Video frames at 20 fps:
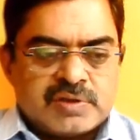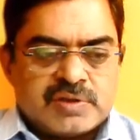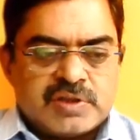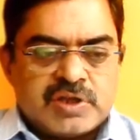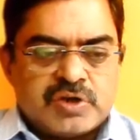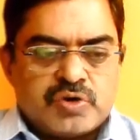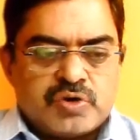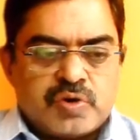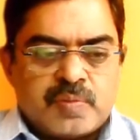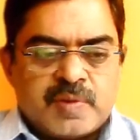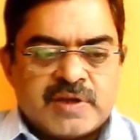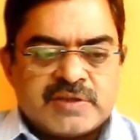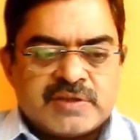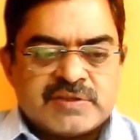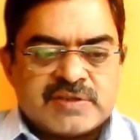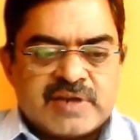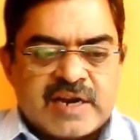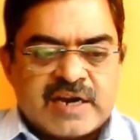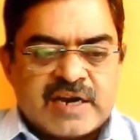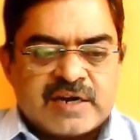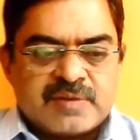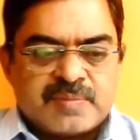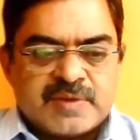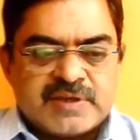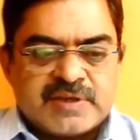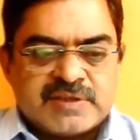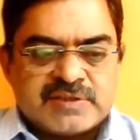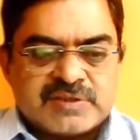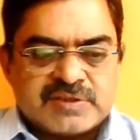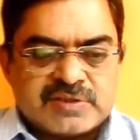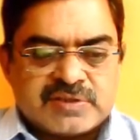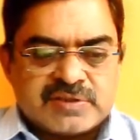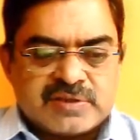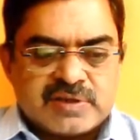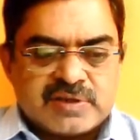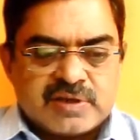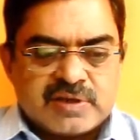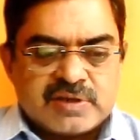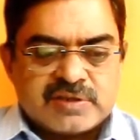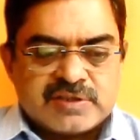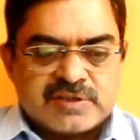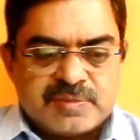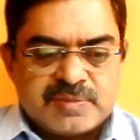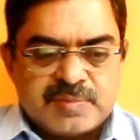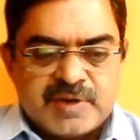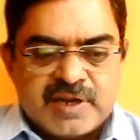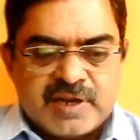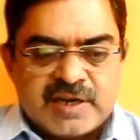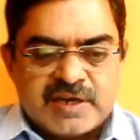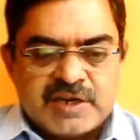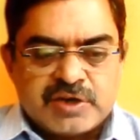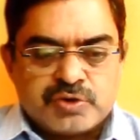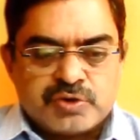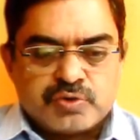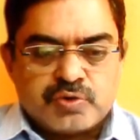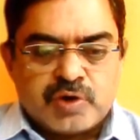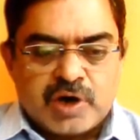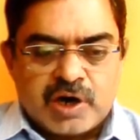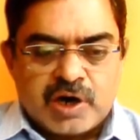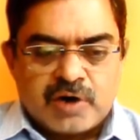The domains randomize similarly to